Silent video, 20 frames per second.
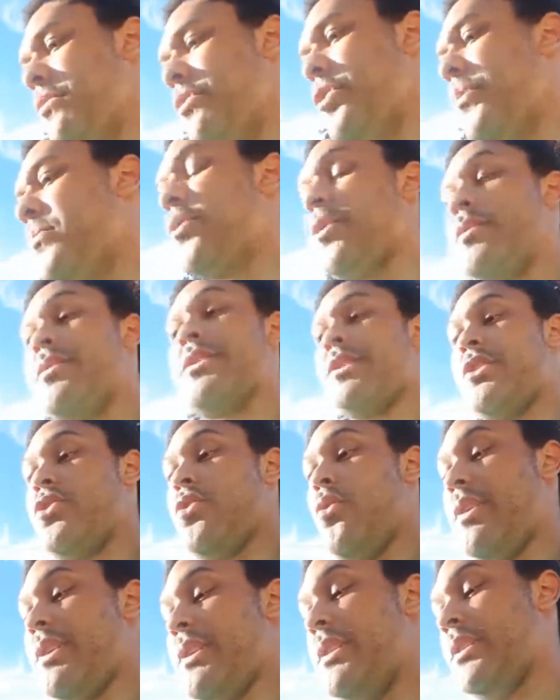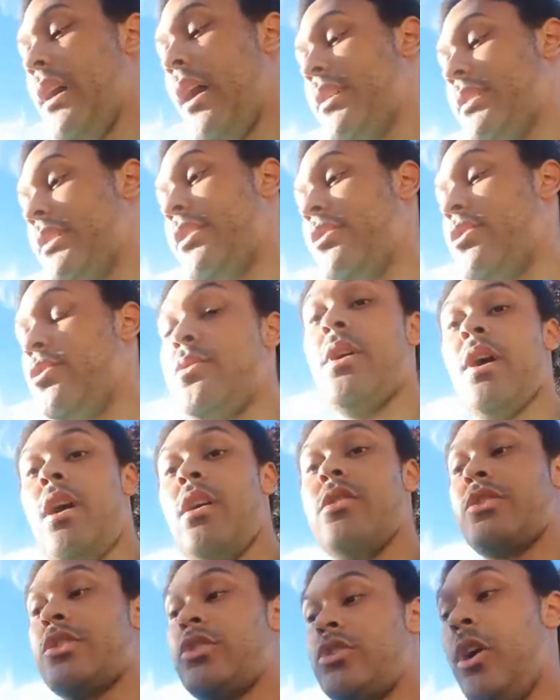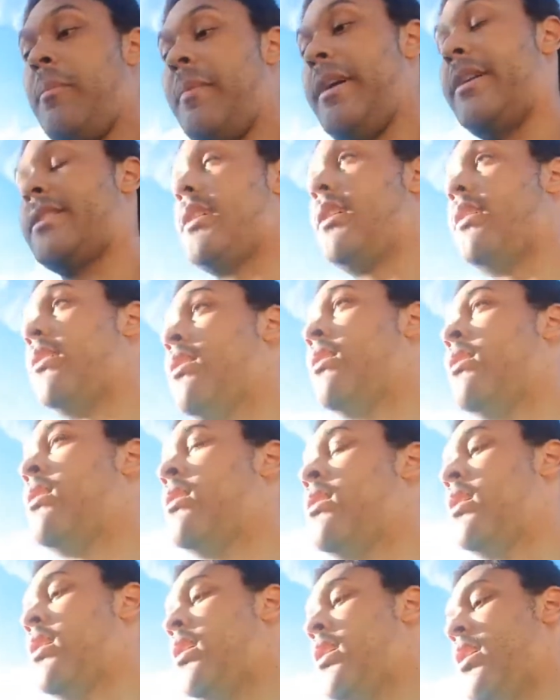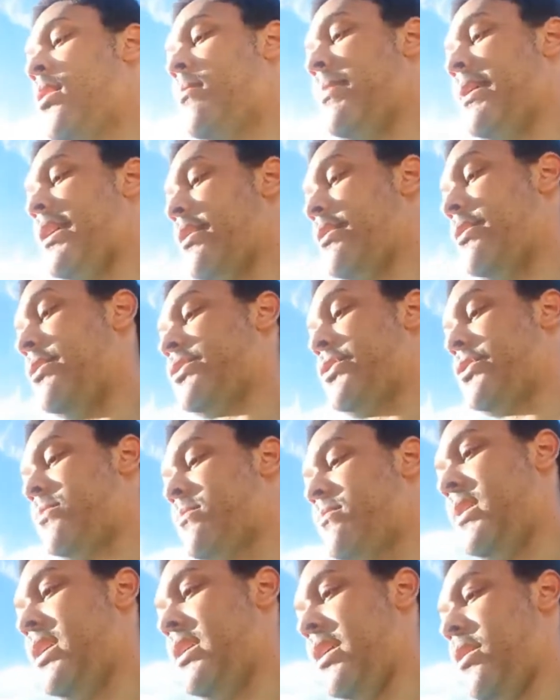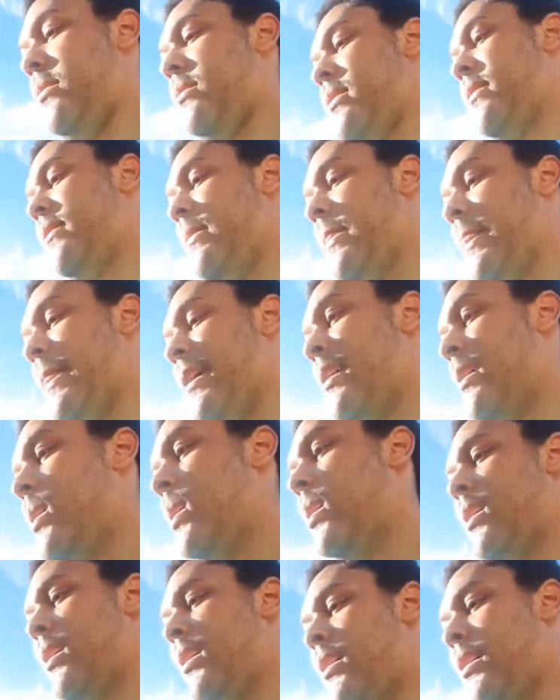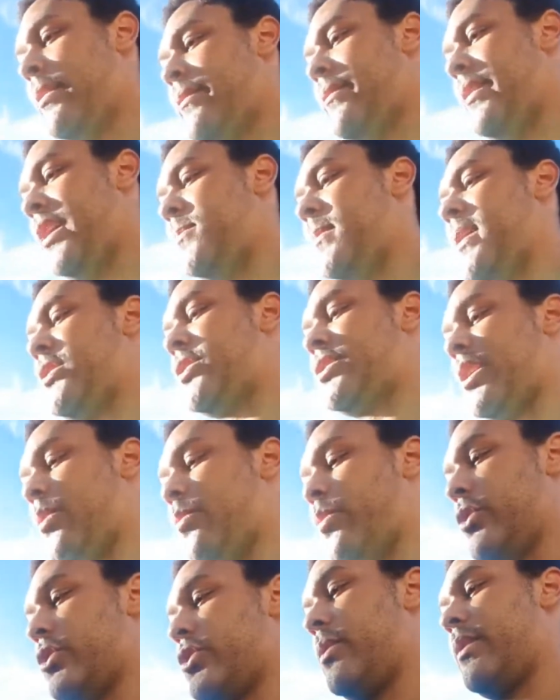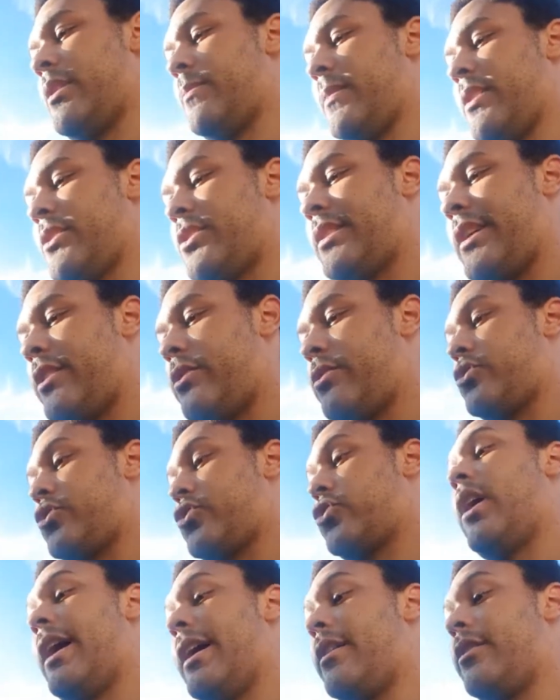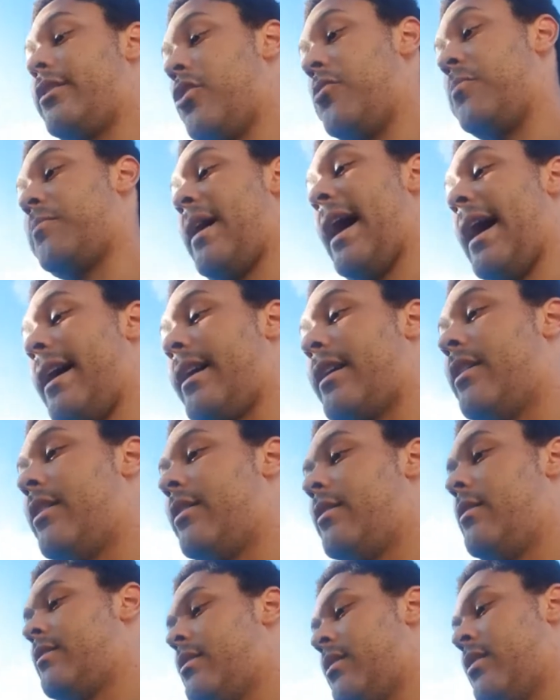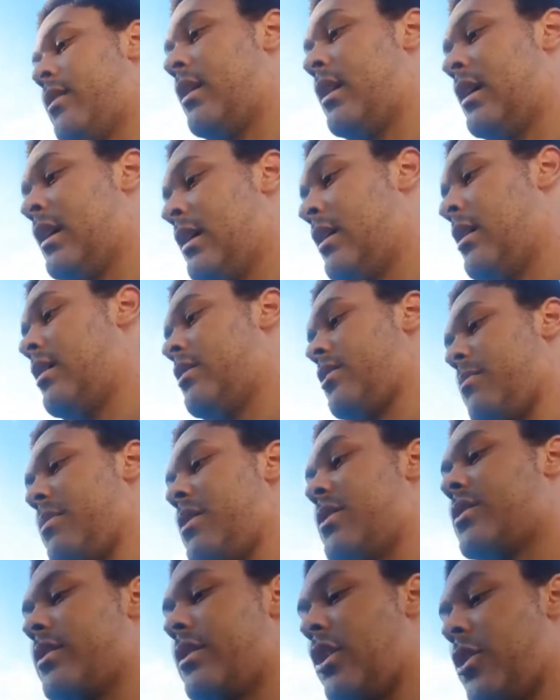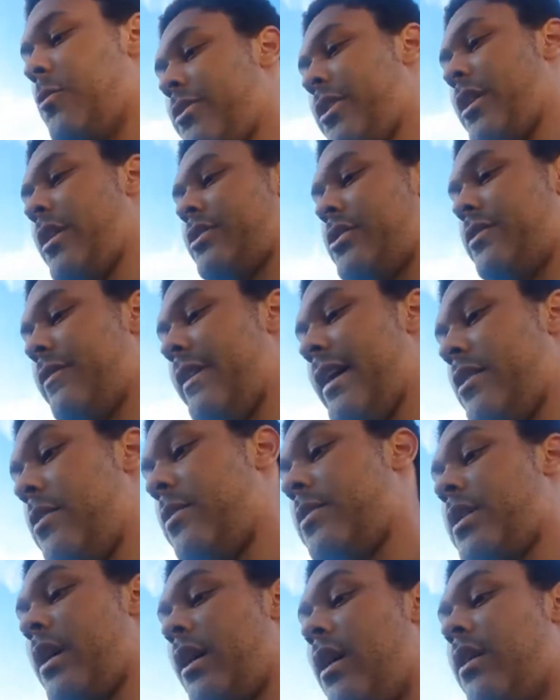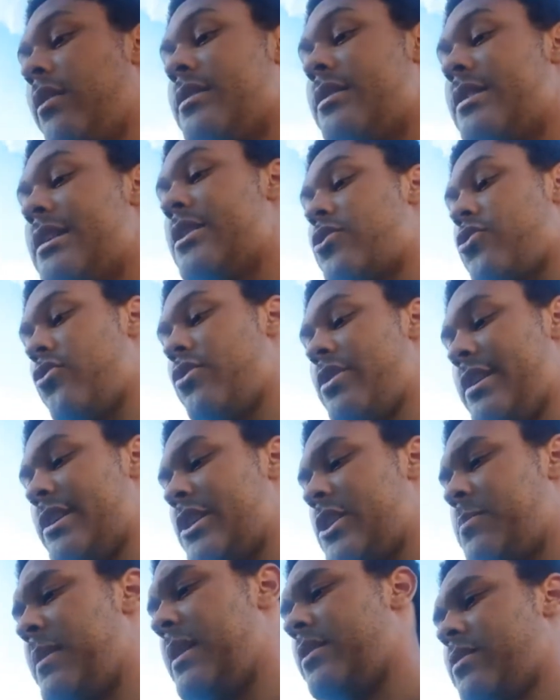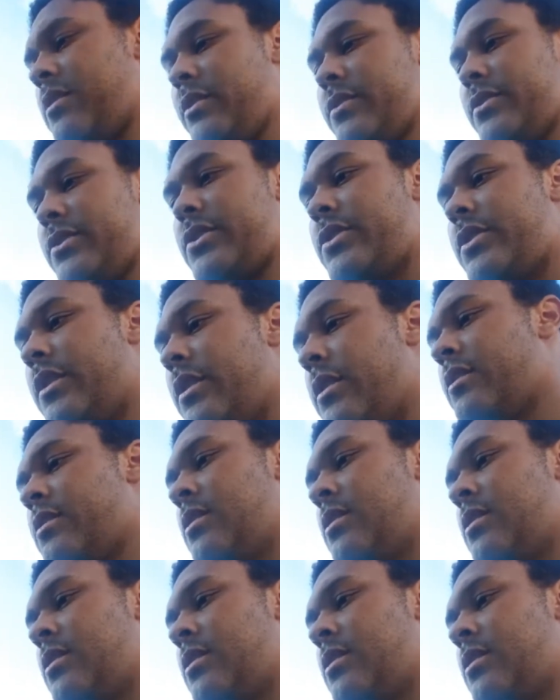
the process has already started and you can't stop it. Because, you know, as much as I could try and go back, the Mutant Girl production value can't decrease because,